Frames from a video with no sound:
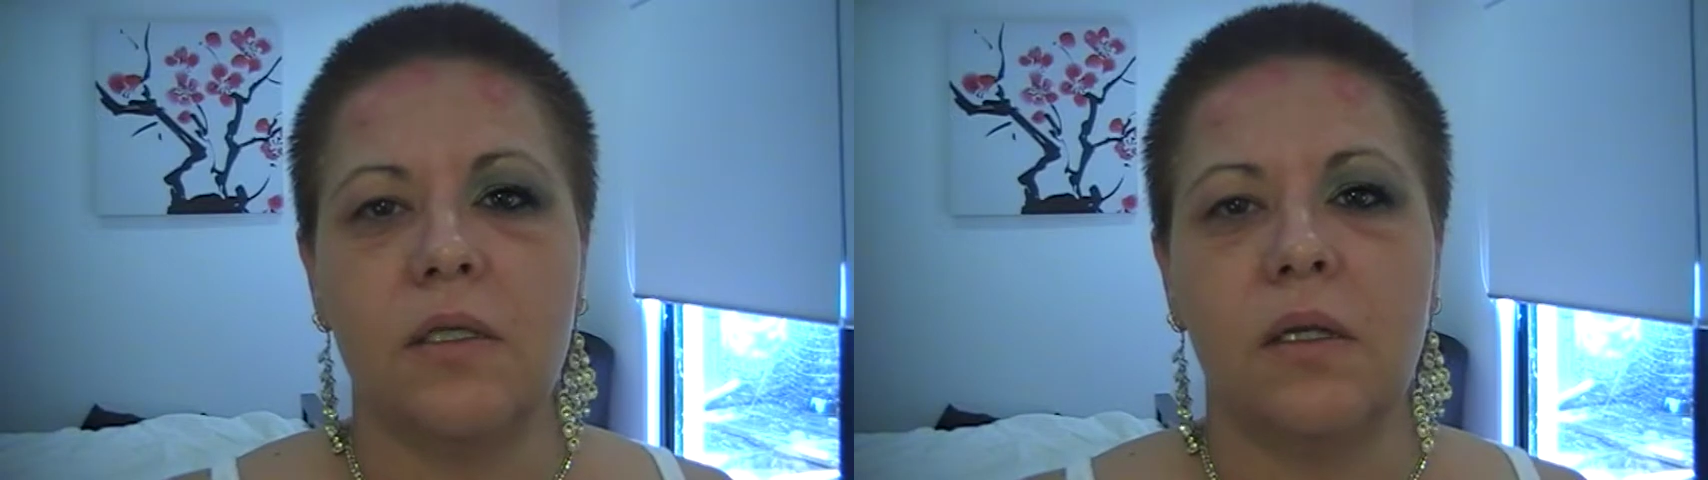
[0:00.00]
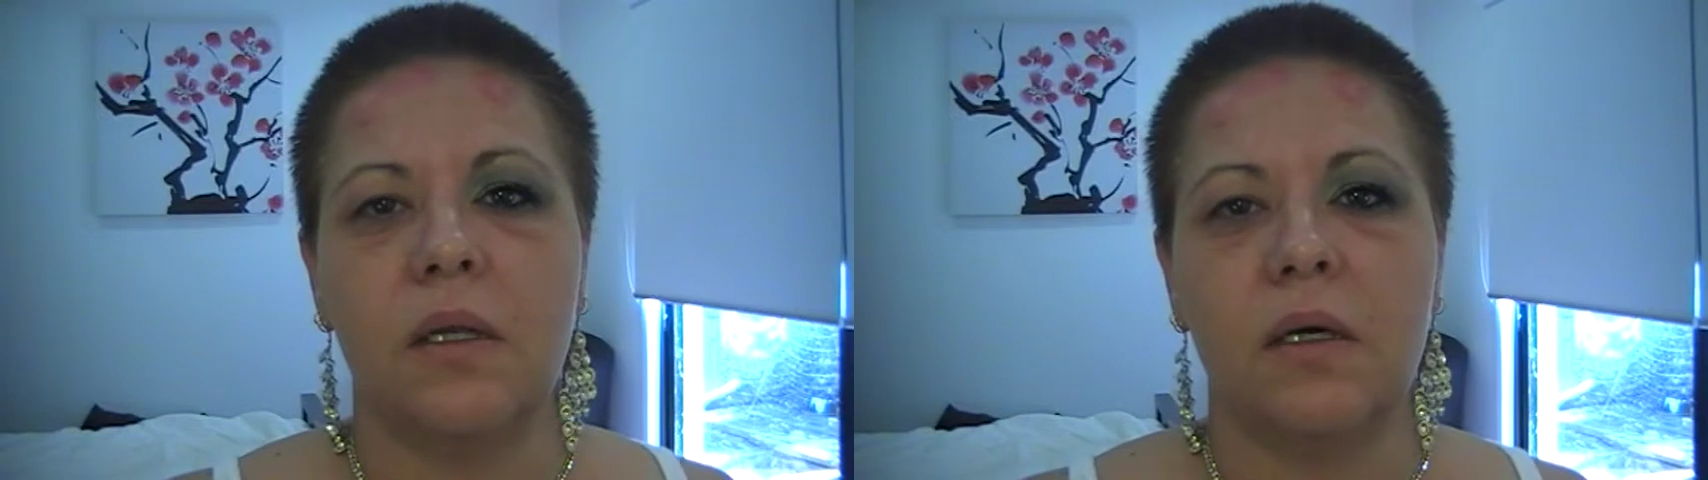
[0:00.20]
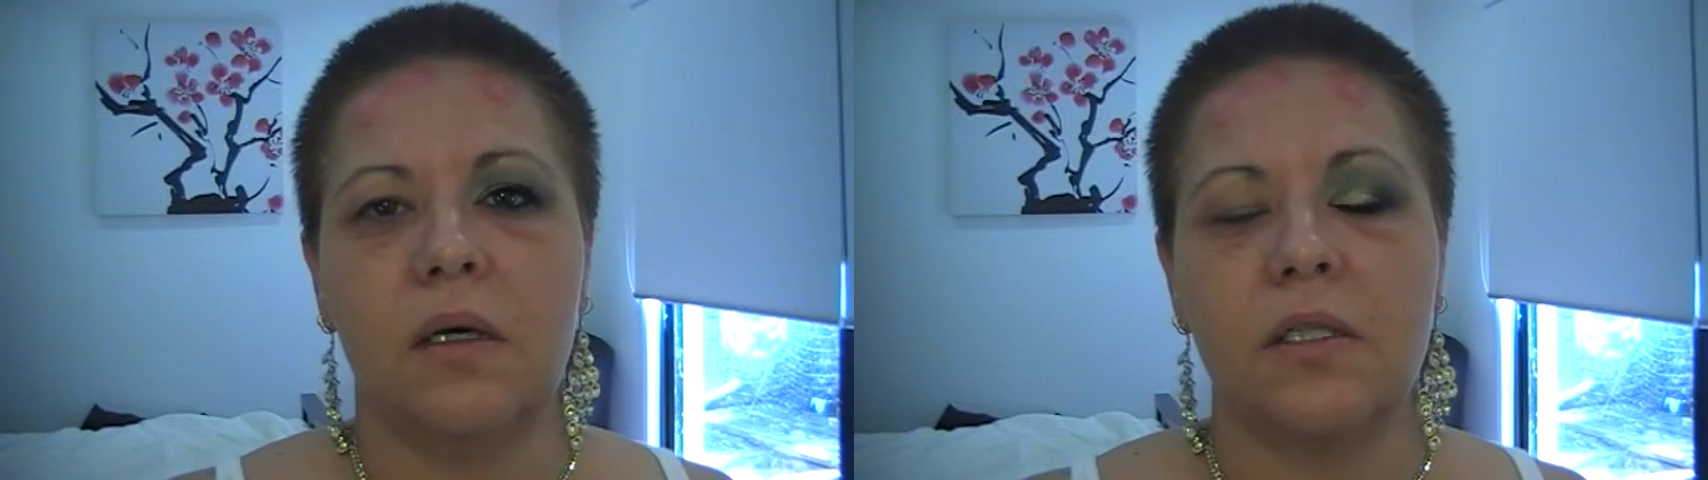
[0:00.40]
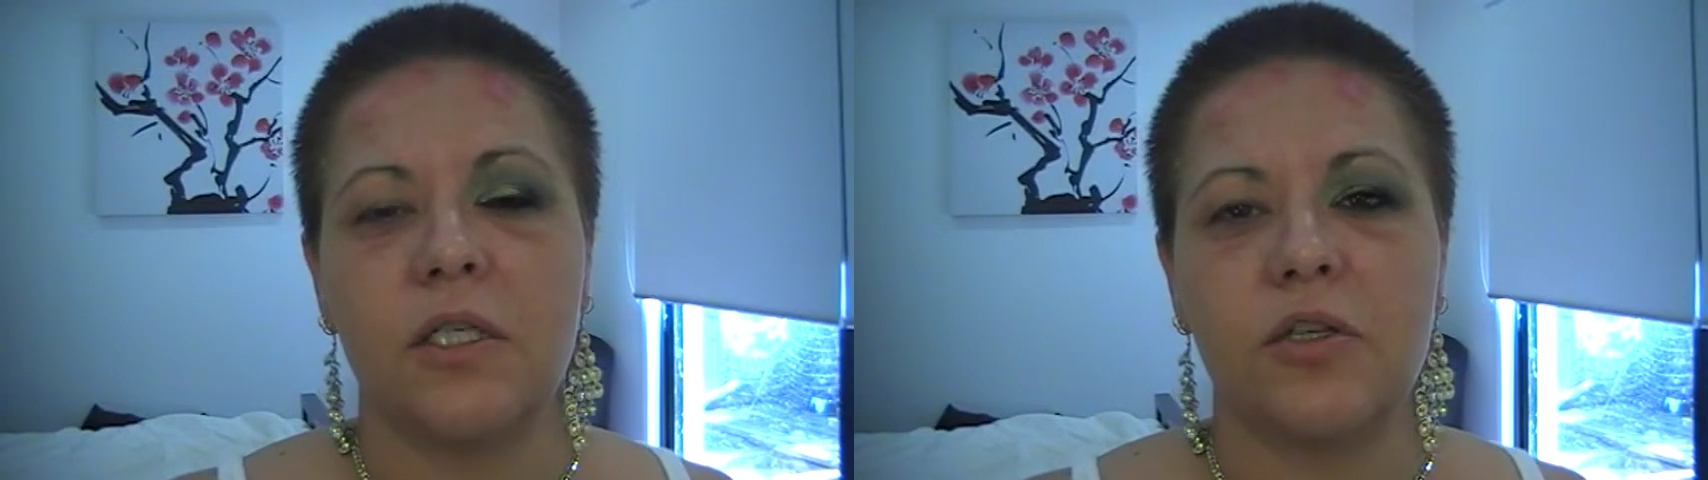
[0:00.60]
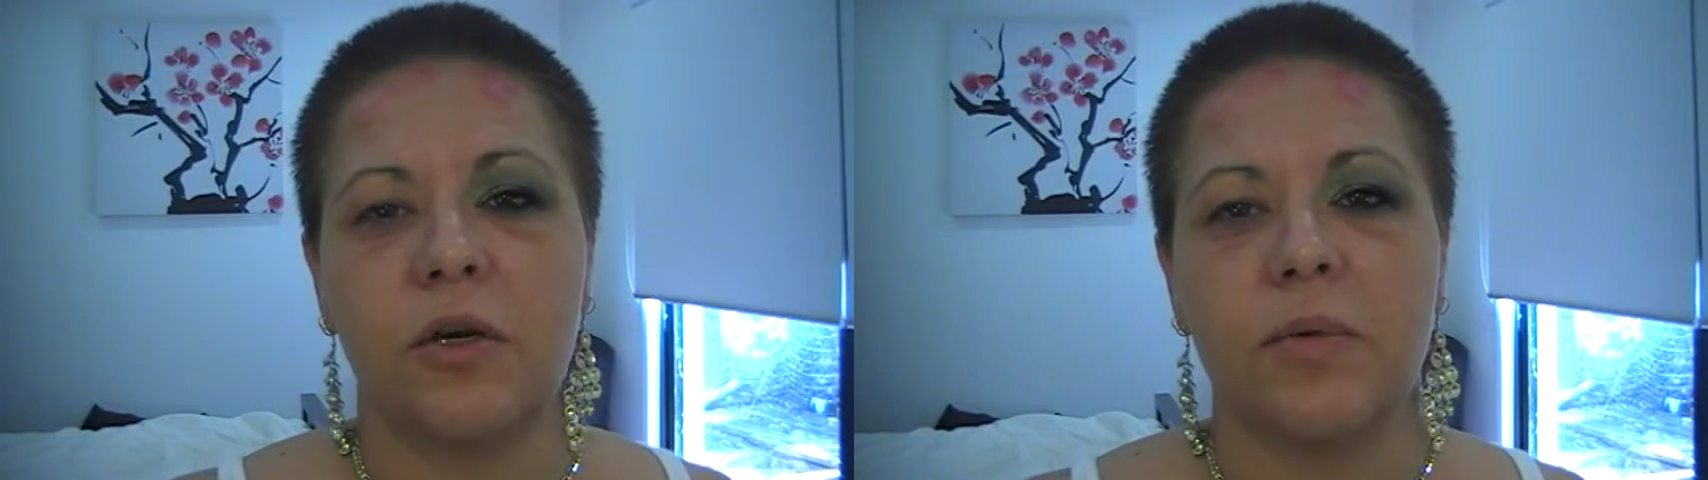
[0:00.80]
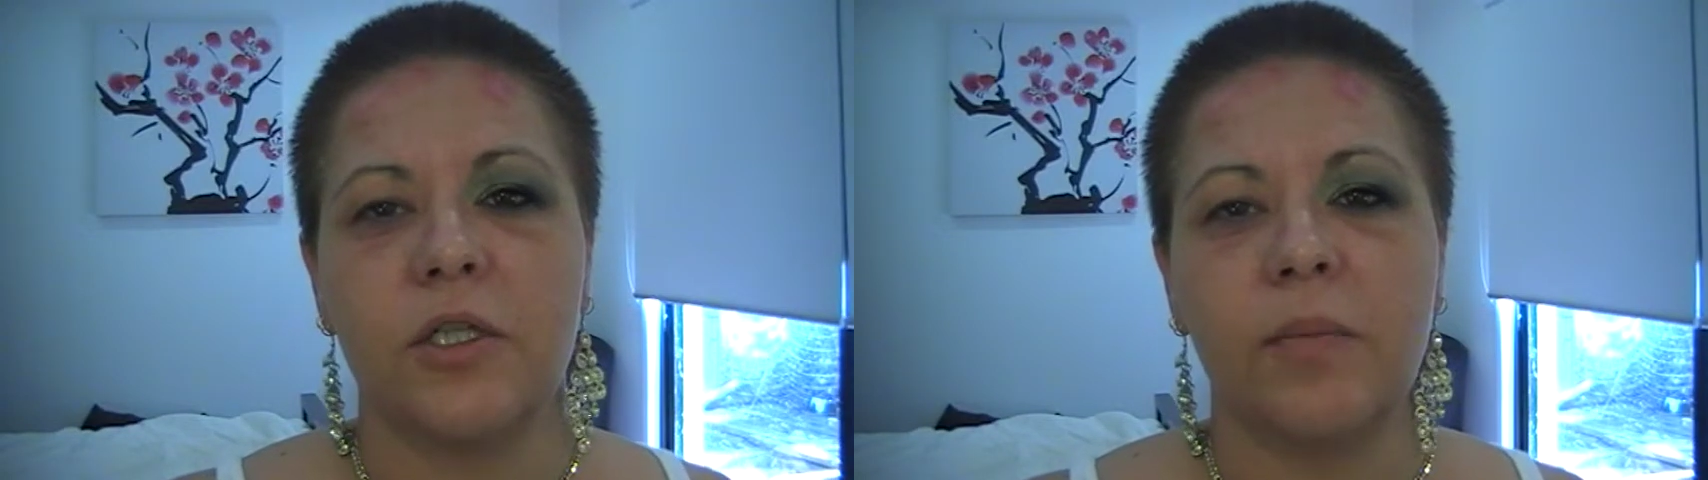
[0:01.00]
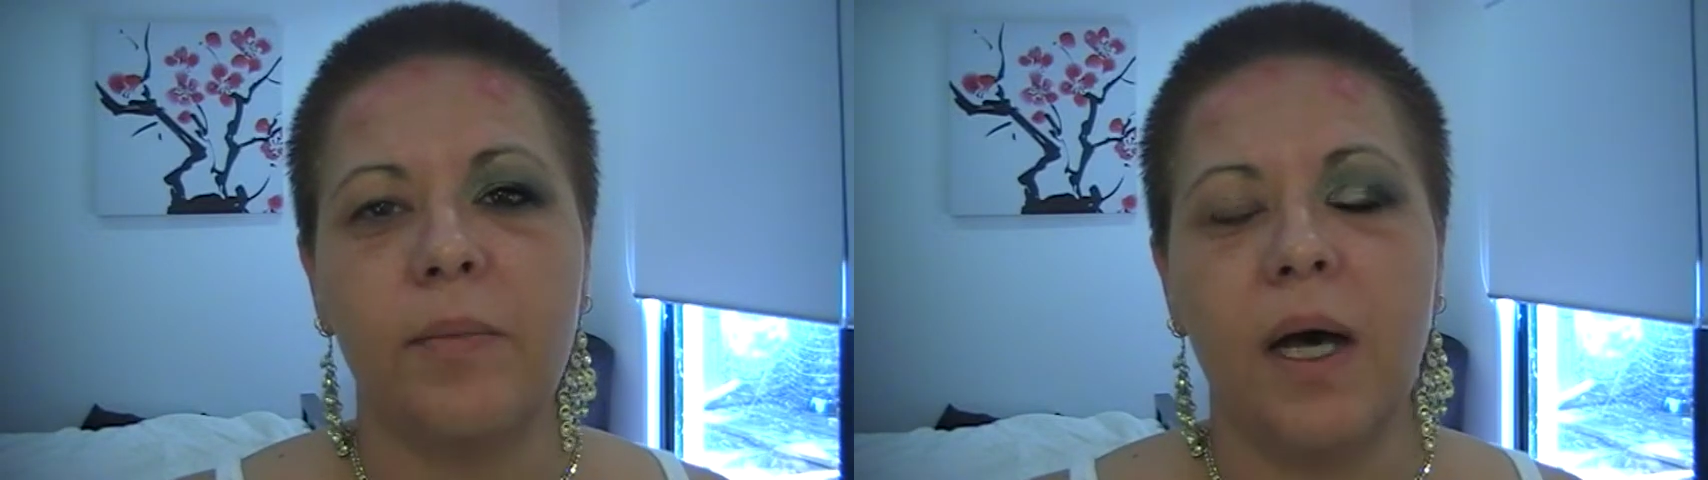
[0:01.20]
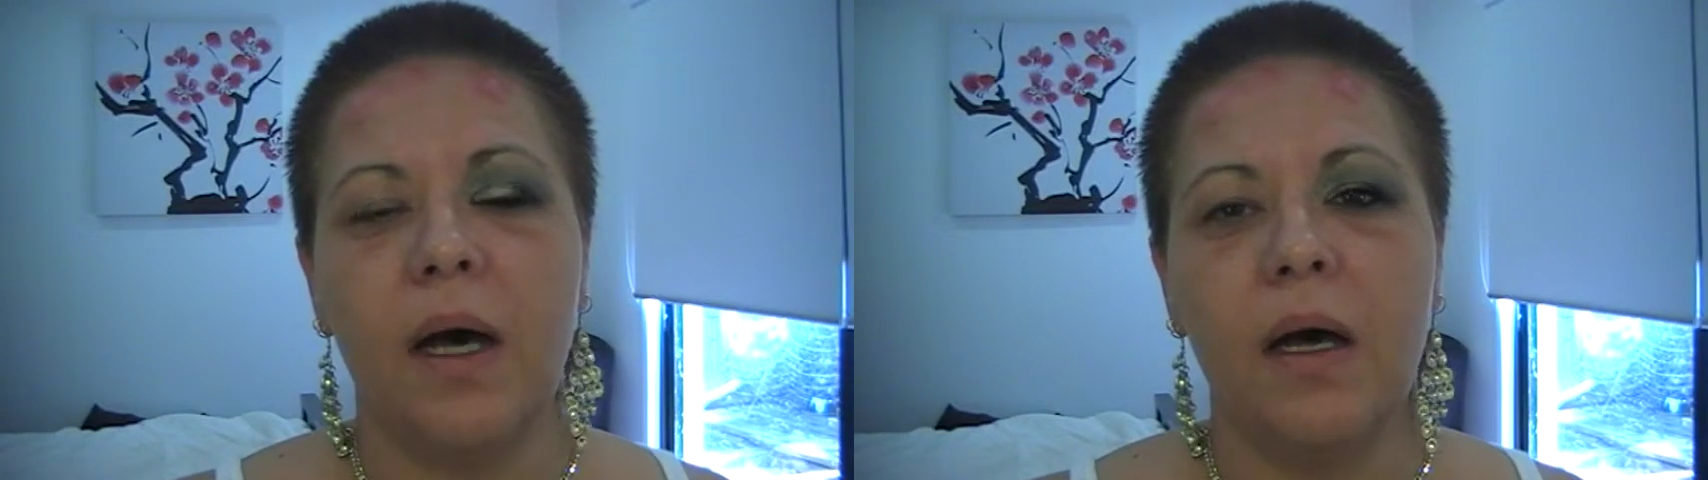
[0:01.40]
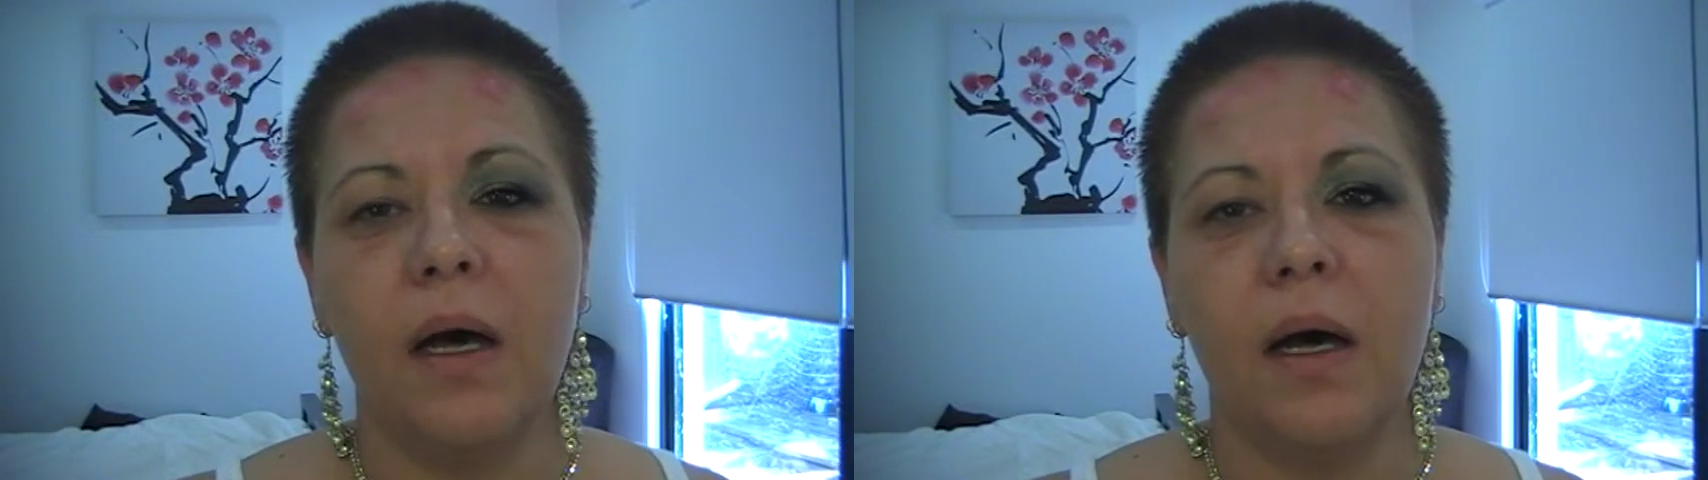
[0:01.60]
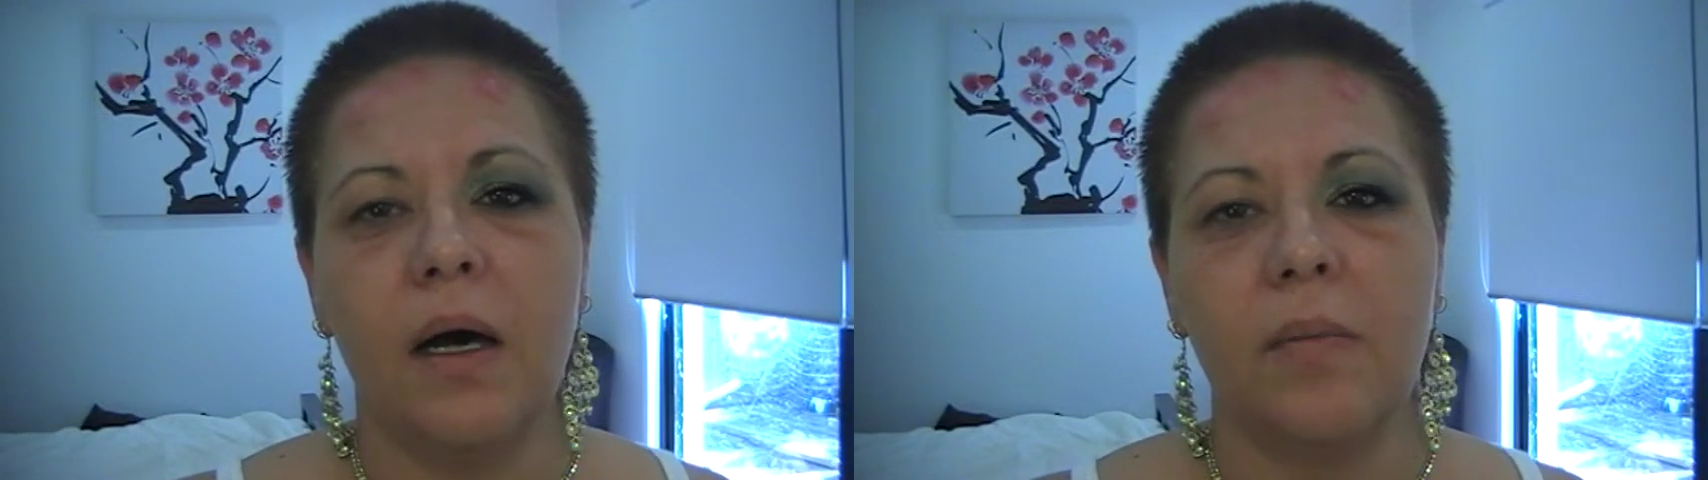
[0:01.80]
the description bar